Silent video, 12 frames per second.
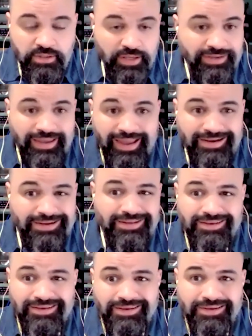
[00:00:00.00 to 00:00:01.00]
In
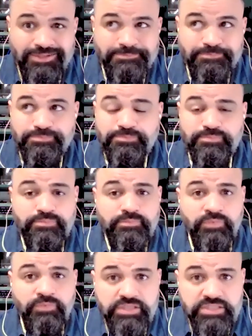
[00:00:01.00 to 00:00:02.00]
Canada,
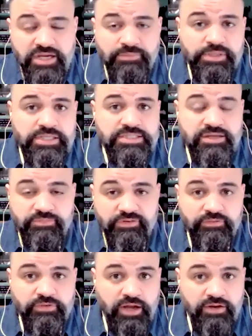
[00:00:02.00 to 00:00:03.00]
these companies have
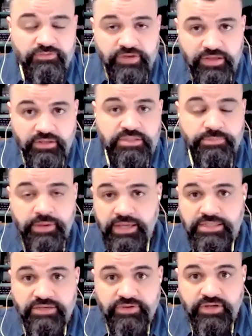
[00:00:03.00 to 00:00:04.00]
not failed to pay
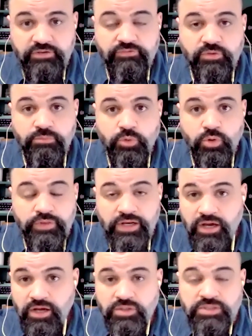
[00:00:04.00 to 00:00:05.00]
a dividend for more than
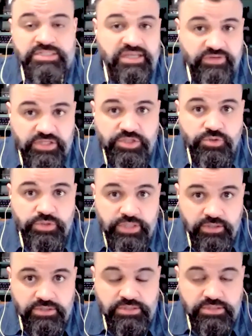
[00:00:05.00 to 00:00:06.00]
172
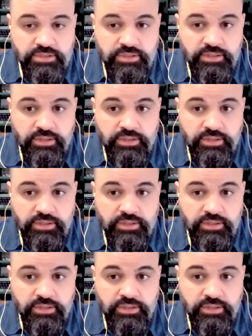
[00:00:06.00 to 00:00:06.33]
years.